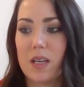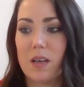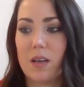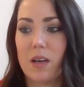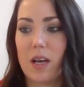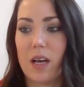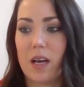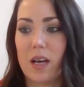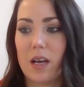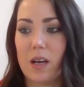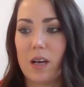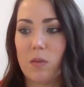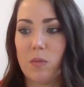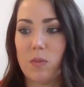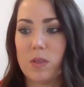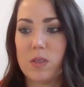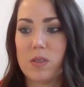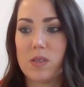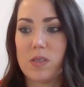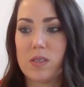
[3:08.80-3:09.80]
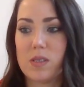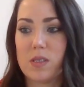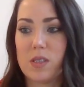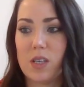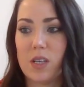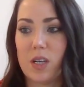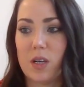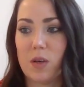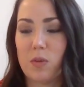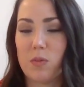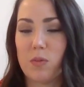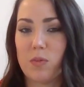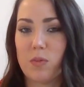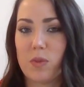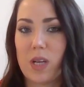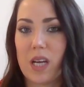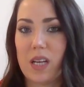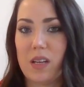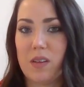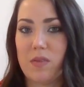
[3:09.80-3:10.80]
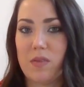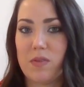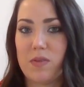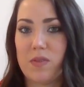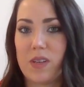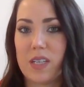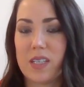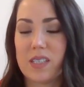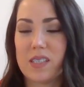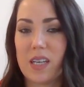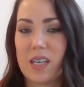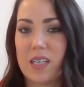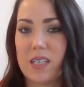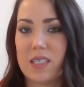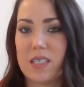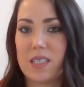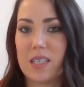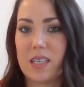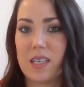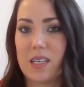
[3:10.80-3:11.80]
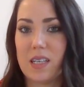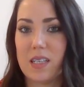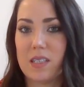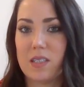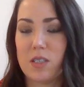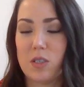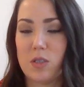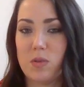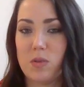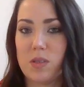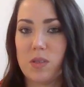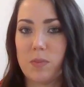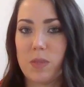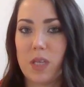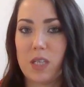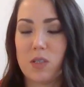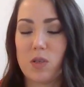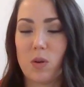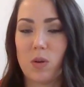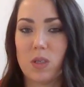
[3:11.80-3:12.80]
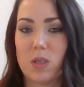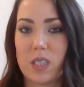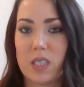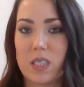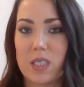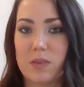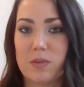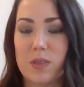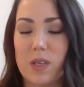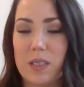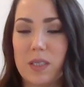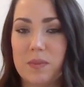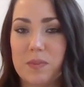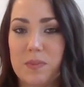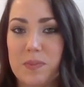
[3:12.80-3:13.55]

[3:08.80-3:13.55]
was kind of excited to do something totally different.